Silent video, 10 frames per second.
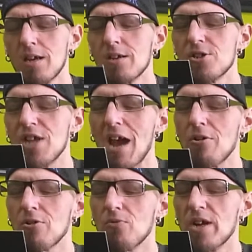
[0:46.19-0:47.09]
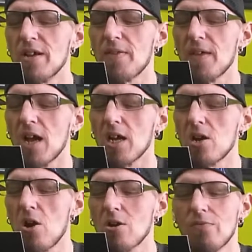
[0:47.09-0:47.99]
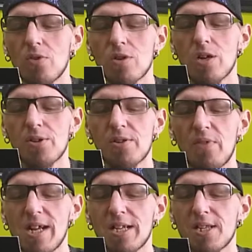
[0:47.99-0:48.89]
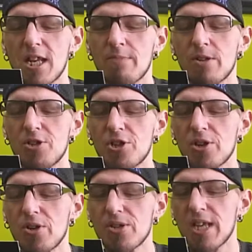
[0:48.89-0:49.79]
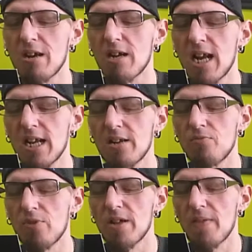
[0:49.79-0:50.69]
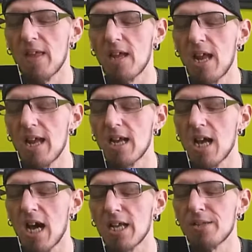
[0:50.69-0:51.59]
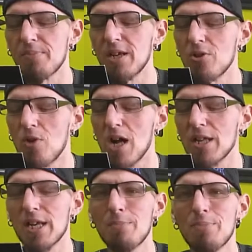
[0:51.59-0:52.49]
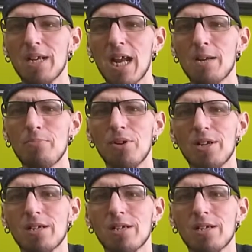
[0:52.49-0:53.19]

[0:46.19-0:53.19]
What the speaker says: Showered with carnival cultivated cinnamon sugar, serenaded with a Cosby quality banana pudding.